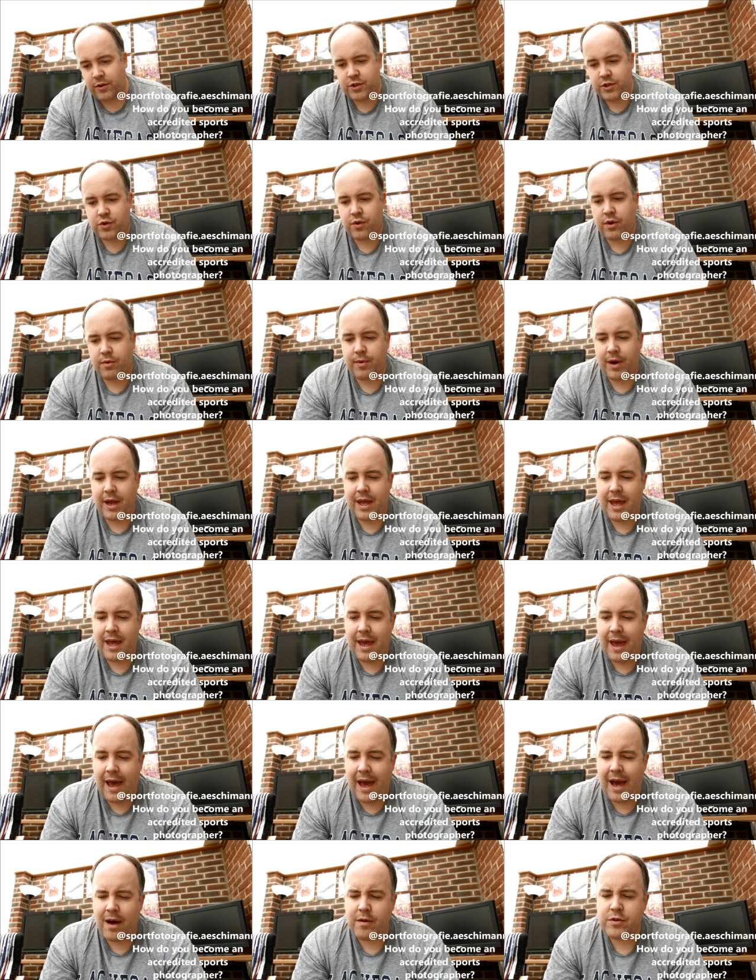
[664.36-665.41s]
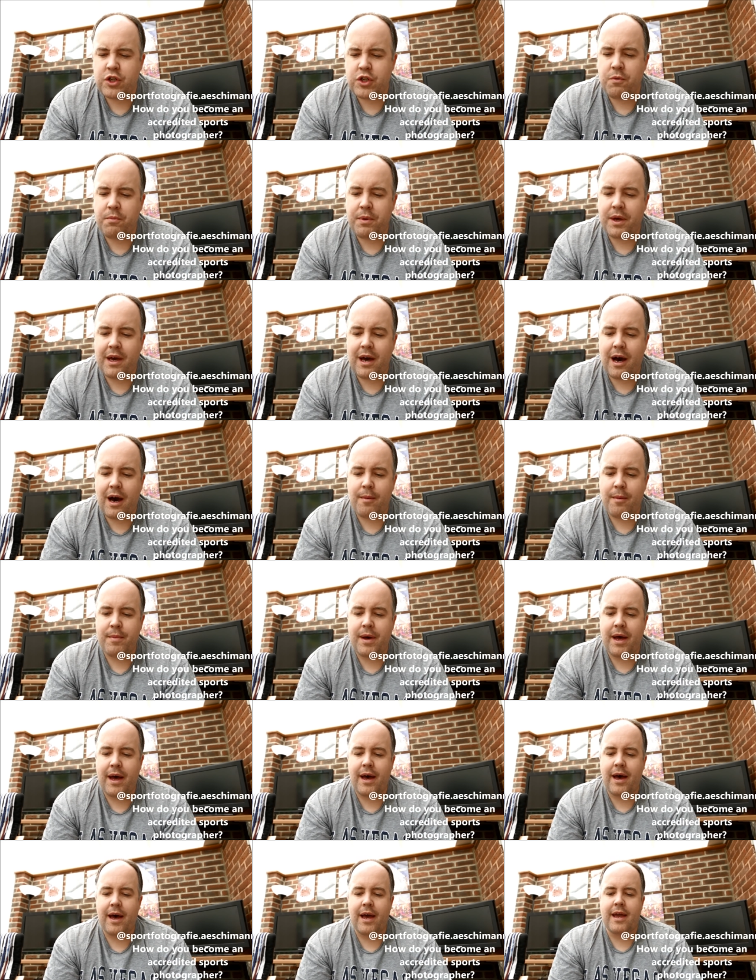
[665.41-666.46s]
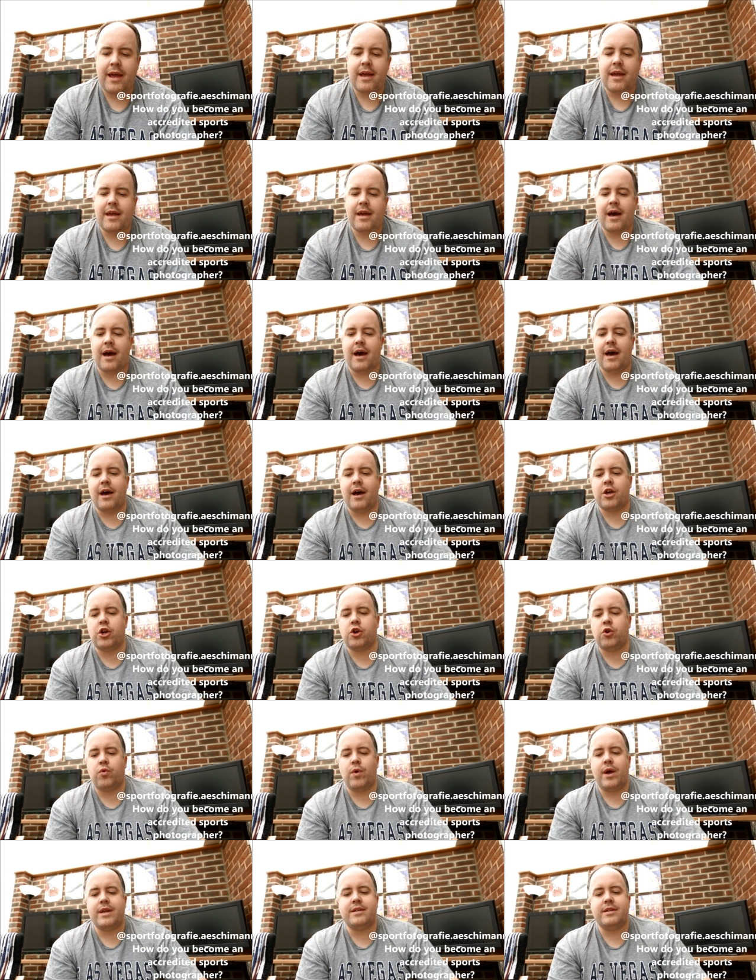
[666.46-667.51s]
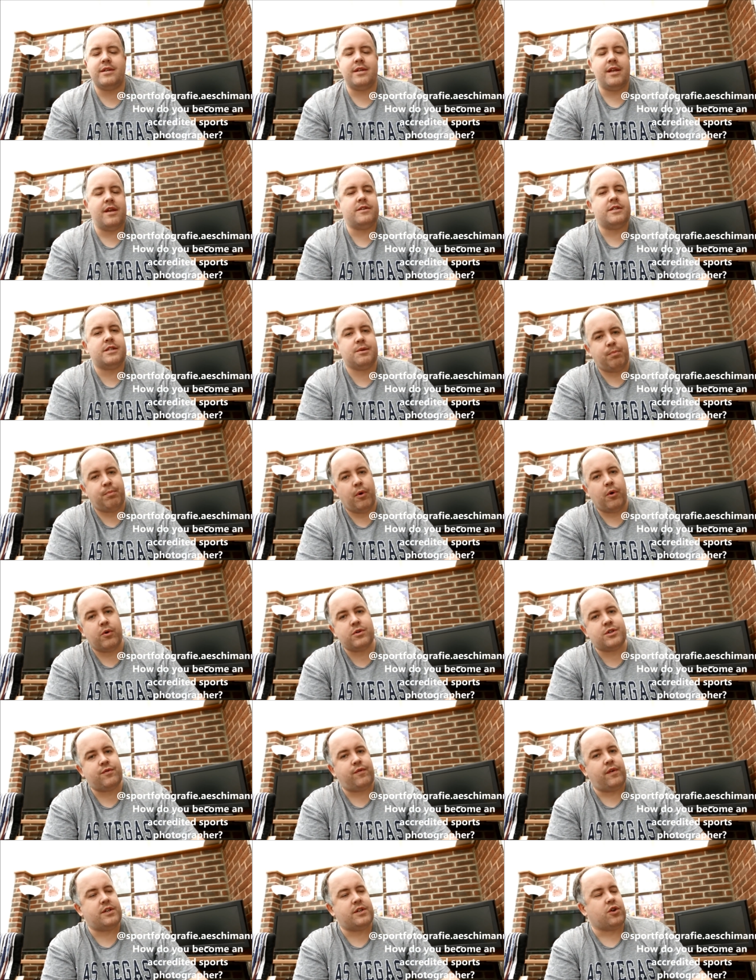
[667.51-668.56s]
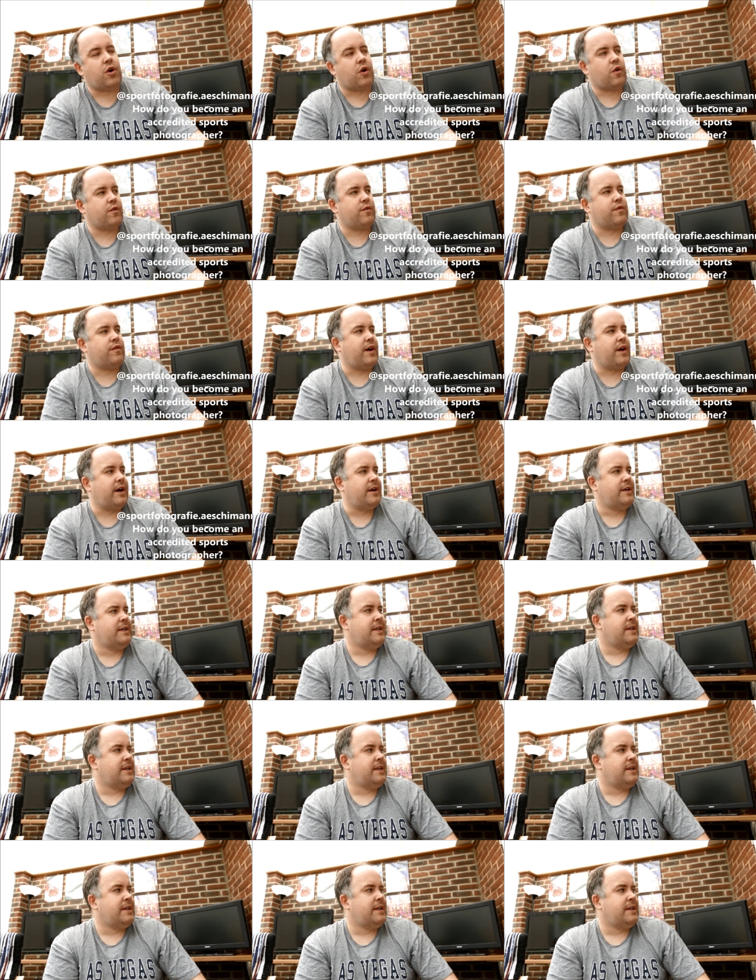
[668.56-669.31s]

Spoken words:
on the screen right here. How do you become an accredited sports photographer?